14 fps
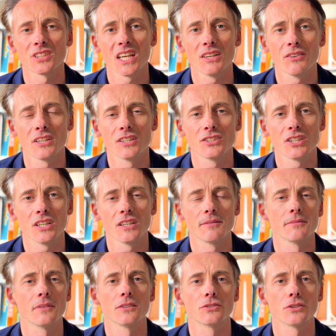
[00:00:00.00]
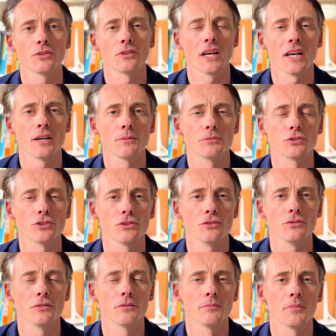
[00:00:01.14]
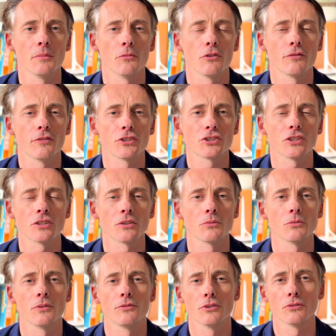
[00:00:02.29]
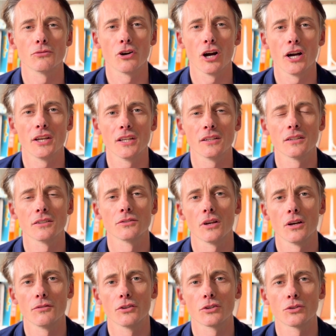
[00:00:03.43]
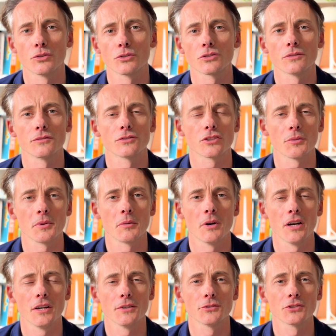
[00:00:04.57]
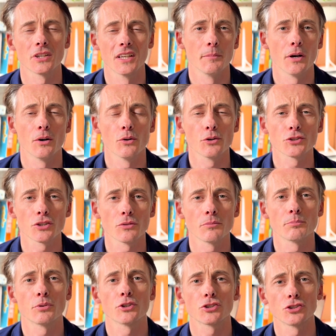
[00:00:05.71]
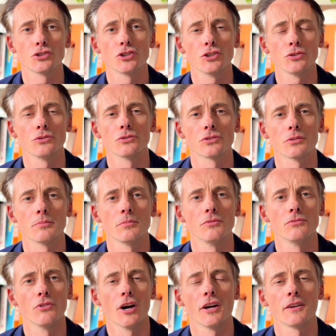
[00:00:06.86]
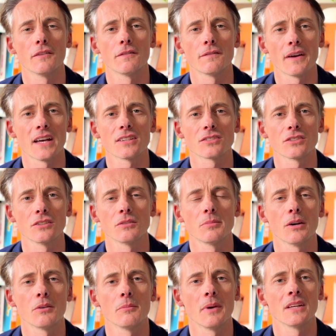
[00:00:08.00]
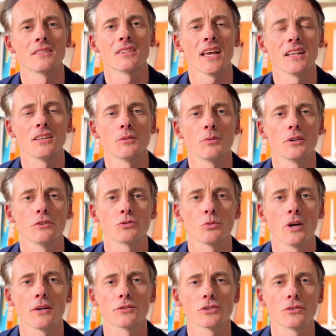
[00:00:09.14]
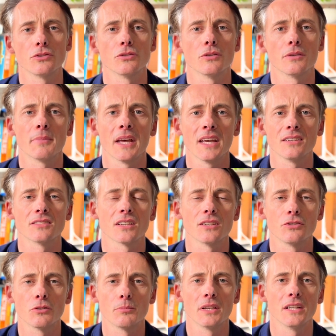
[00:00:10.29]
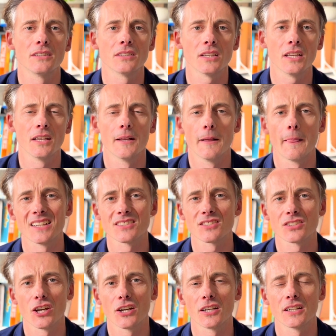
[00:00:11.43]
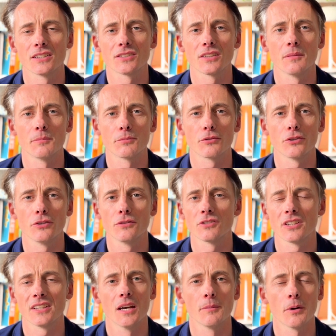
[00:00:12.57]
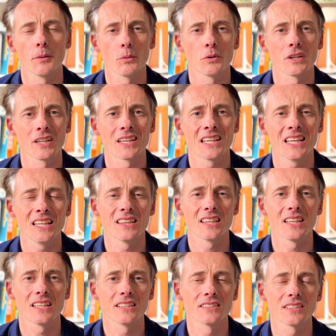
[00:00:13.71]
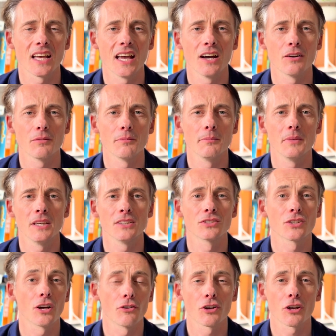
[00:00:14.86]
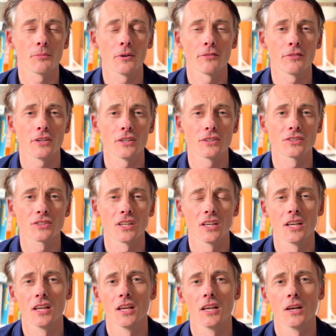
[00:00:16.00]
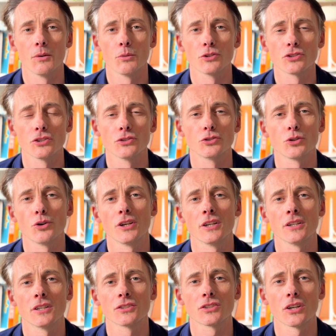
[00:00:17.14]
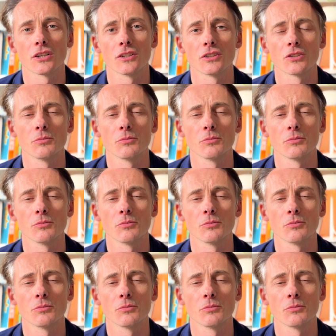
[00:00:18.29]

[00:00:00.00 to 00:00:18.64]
save energy, so it helps you be more efficient with your riding over the course of so many miles, but also pushes you to ride faster, to be able to maintain the wheel as well. So your pace and ability as a cyclist improves. And probably one of the key things that helped me skyrocket my fitness was joining a cycling